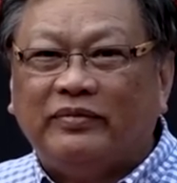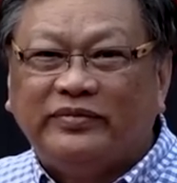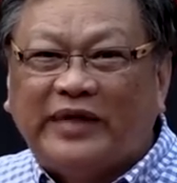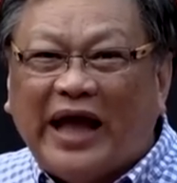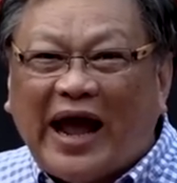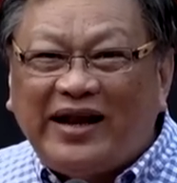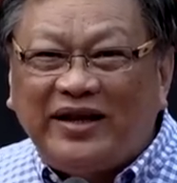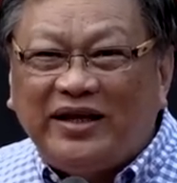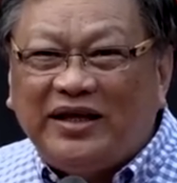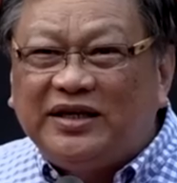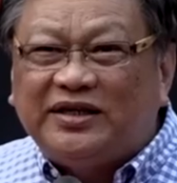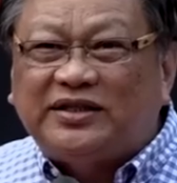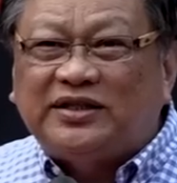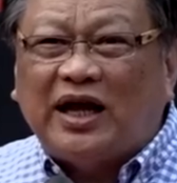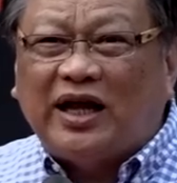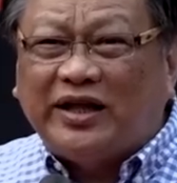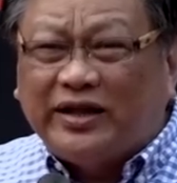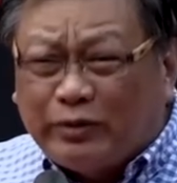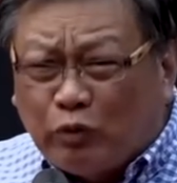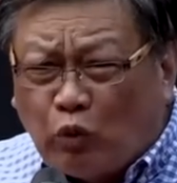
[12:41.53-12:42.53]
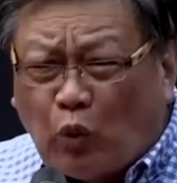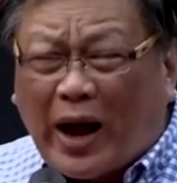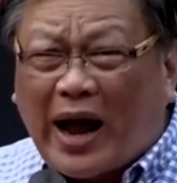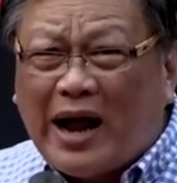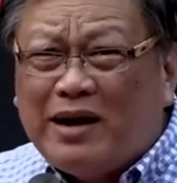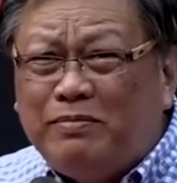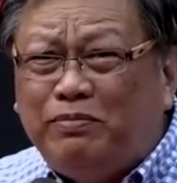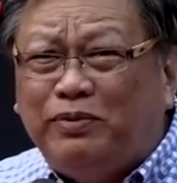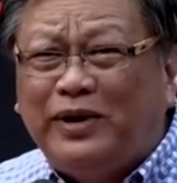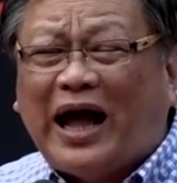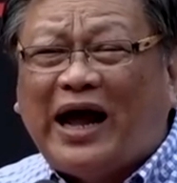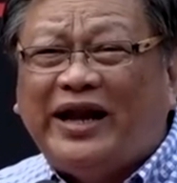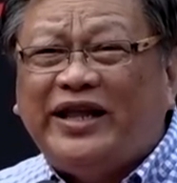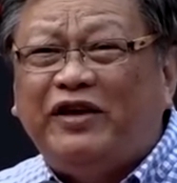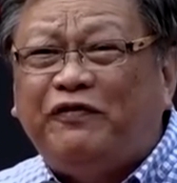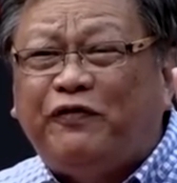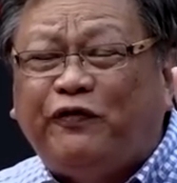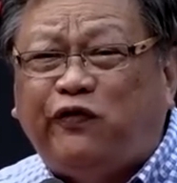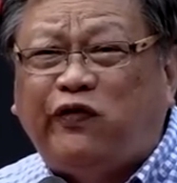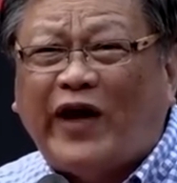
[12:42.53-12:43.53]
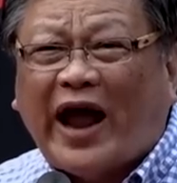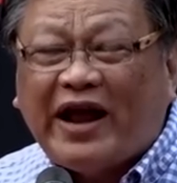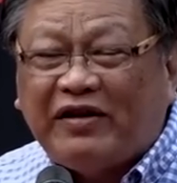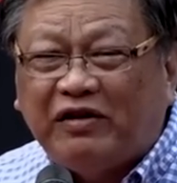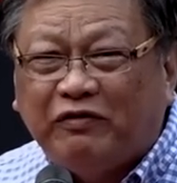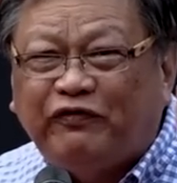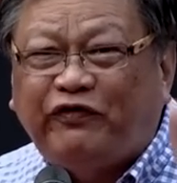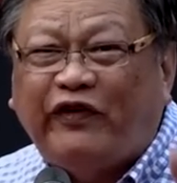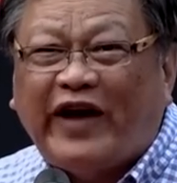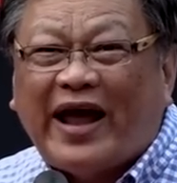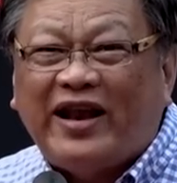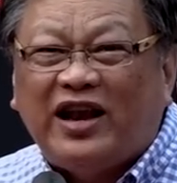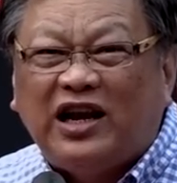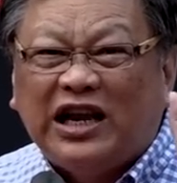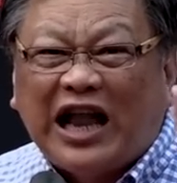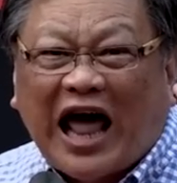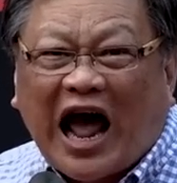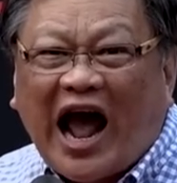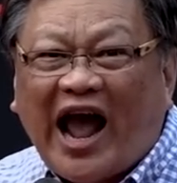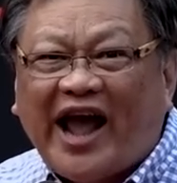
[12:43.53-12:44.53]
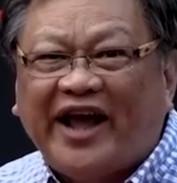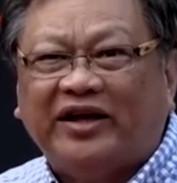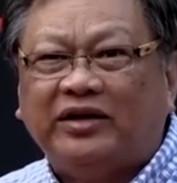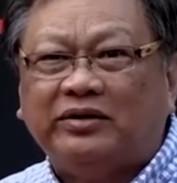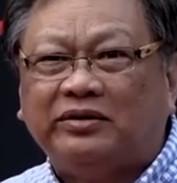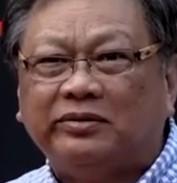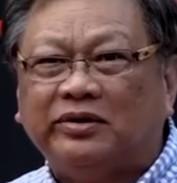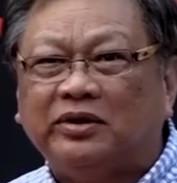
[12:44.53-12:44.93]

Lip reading: That is a one bloody fat lie.